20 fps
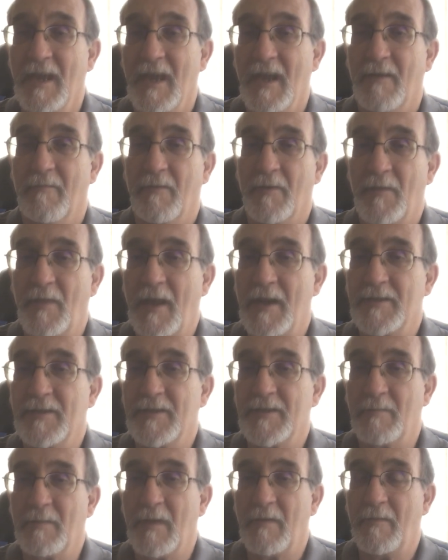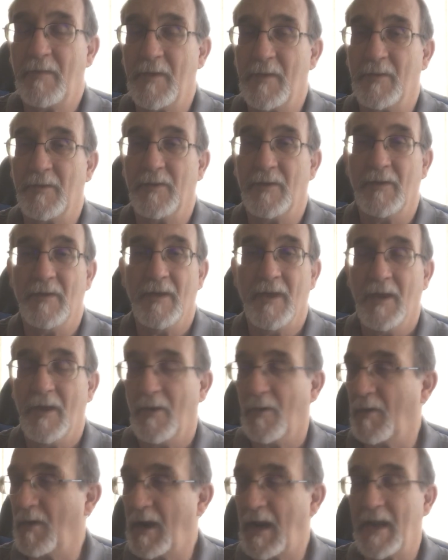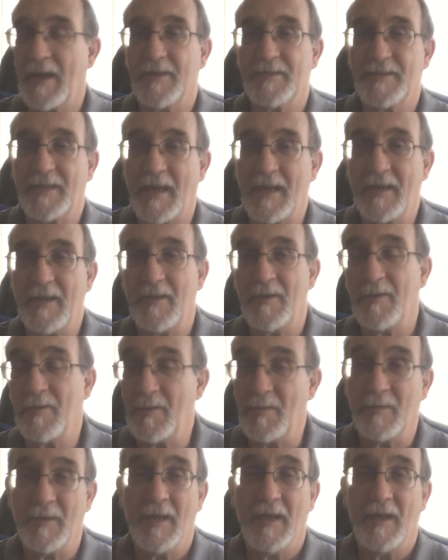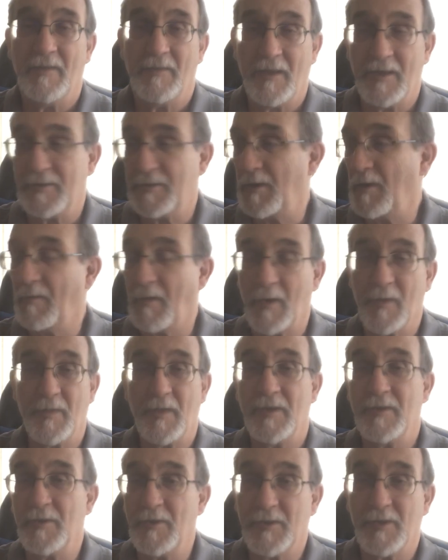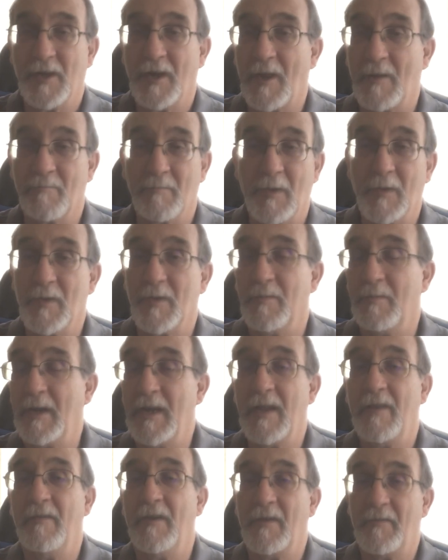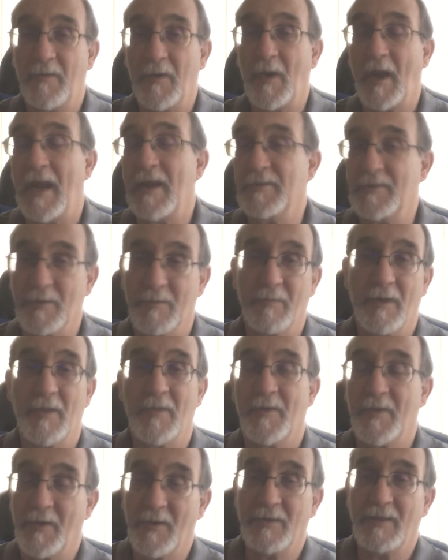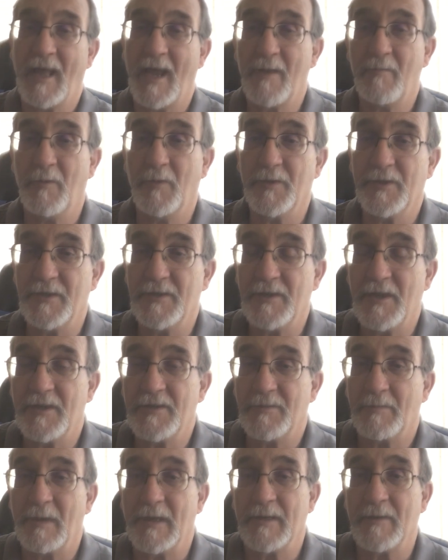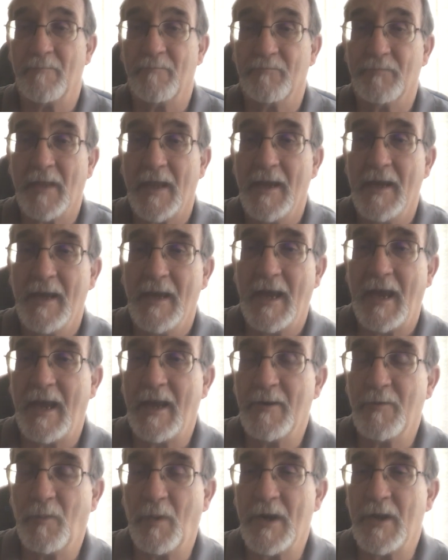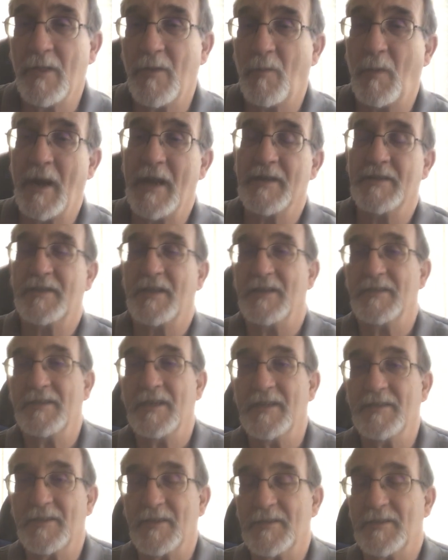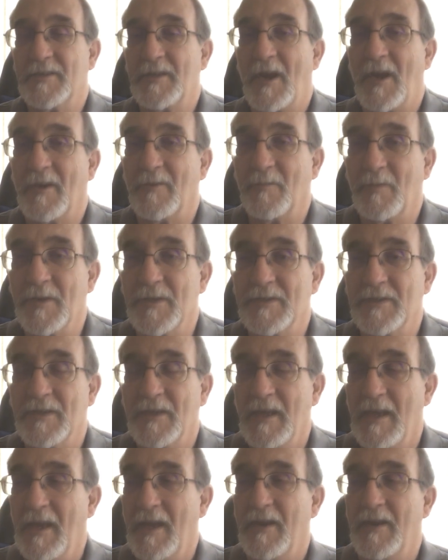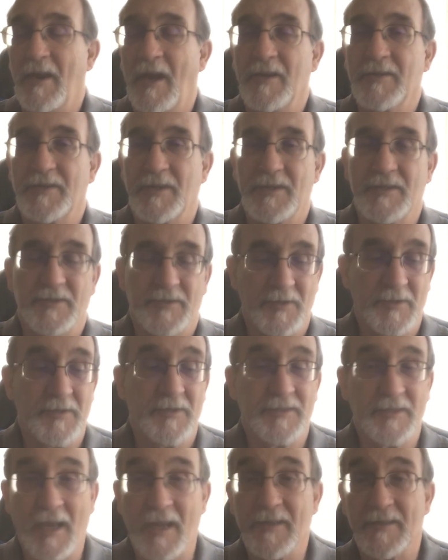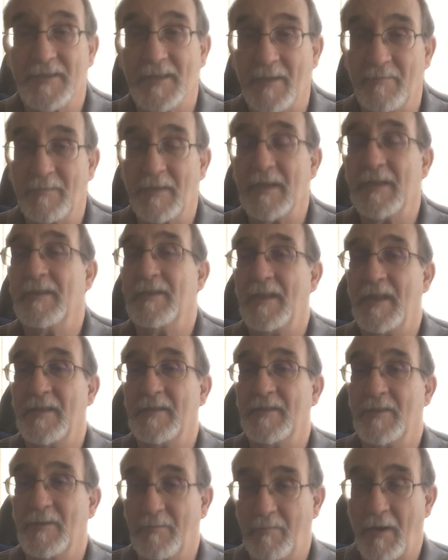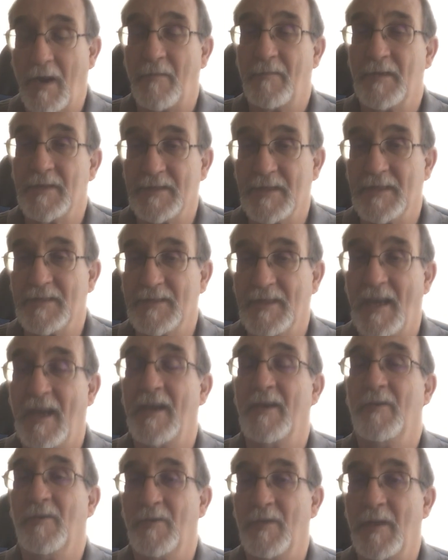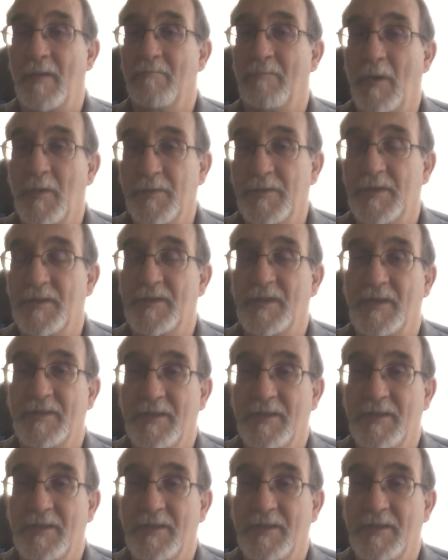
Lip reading: for they shall be filled. Or I say to you that you have heard that you shall not murder, but even if you hate your brother, you're liable to judgment." And one of the ways that Jesus taught was not just to cite something that the prophets had said or that Moses had